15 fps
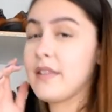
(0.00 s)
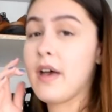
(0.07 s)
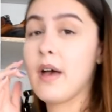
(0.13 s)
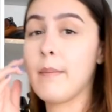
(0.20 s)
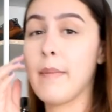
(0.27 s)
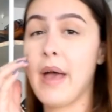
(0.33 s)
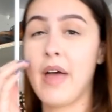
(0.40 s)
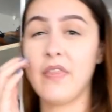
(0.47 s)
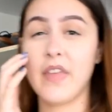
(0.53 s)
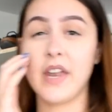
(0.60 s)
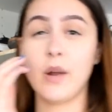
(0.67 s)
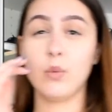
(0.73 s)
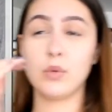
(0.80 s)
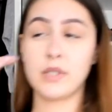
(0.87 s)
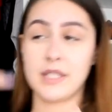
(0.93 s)
them, and then
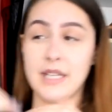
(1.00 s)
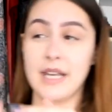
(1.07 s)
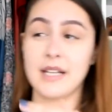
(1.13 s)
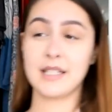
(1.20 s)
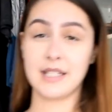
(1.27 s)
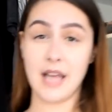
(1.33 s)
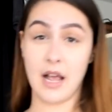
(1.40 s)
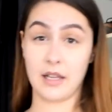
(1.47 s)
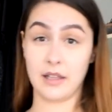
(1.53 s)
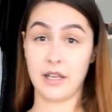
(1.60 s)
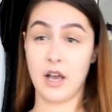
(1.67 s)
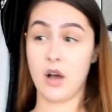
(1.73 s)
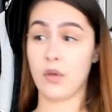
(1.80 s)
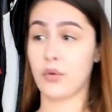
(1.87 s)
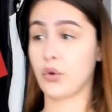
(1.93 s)
I will see exactly
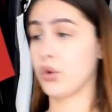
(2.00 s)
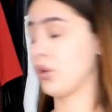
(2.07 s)
how they're